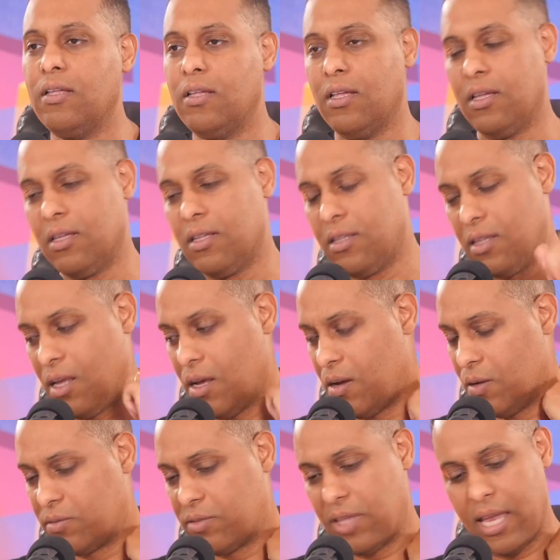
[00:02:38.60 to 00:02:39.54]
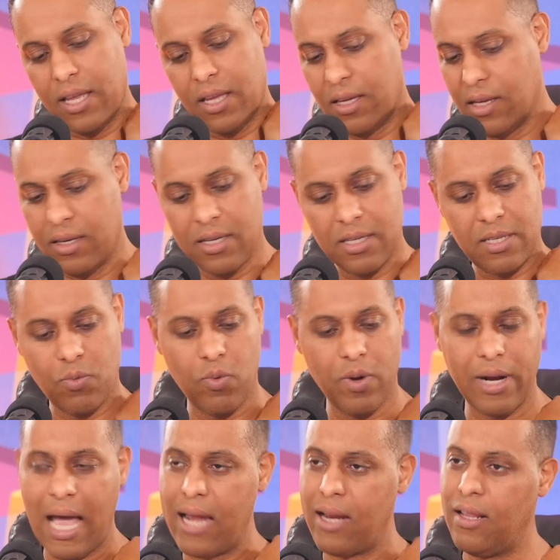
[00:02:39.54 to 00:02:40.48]
hour long. Oh, thank goodness it
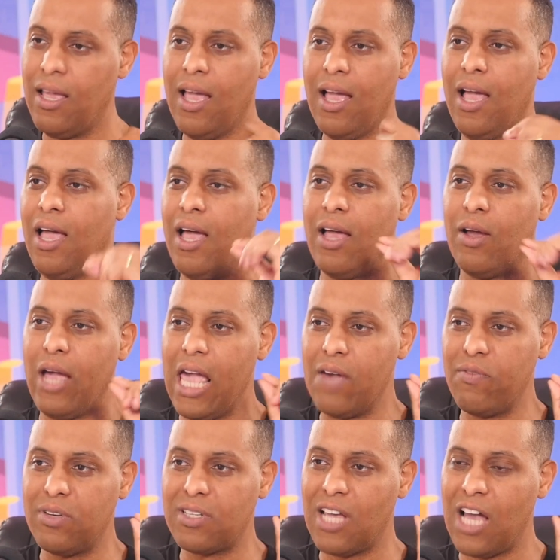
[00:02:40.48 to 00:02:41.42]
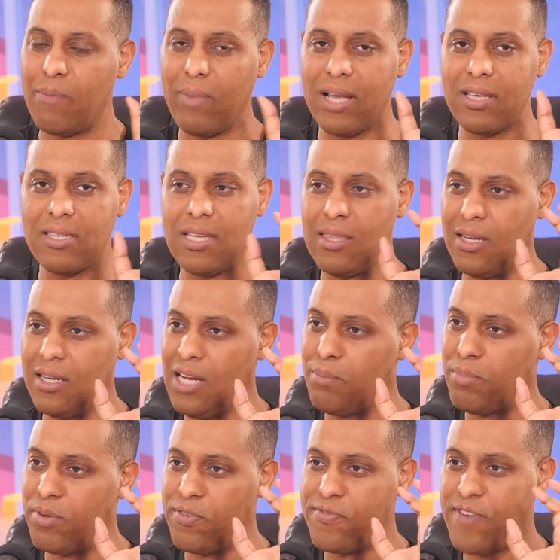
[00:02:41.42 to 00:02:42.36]
weren't. I didn't, every time I see the
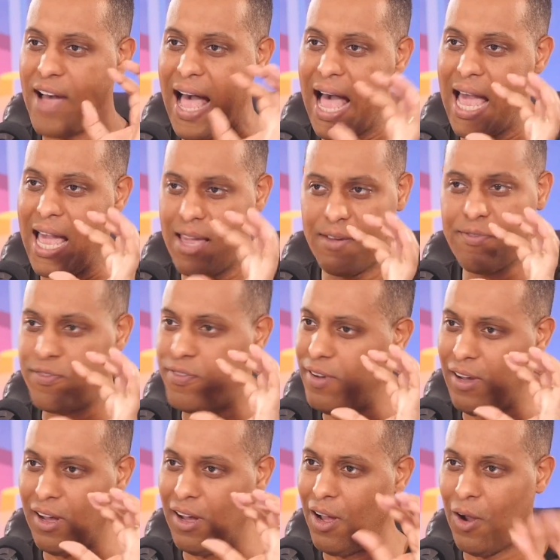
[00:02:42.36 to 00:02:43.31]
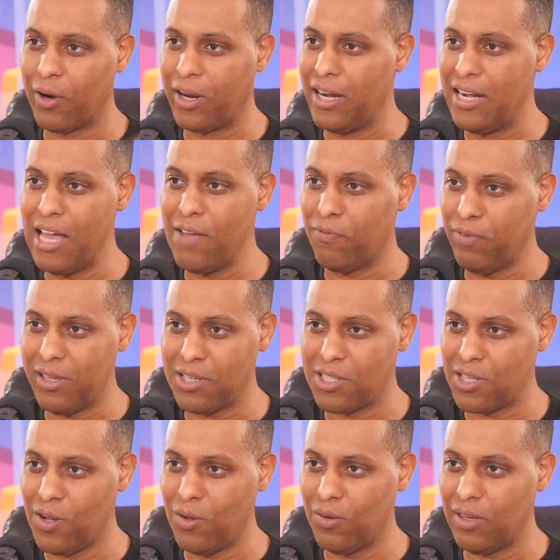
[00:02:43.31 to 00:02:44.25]
number five on a Netflix
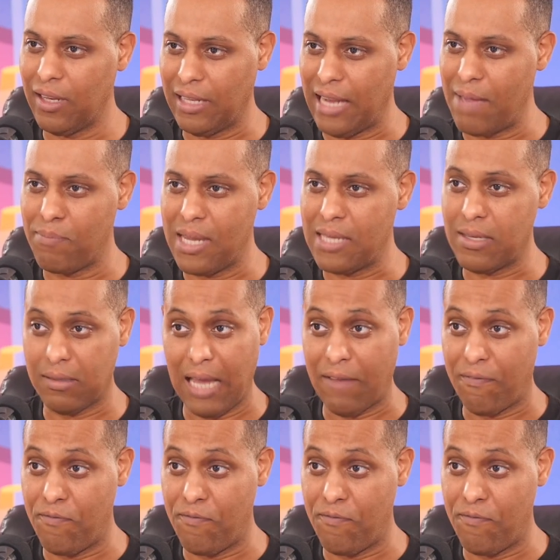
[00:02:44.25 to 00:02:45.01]
show, that means it's like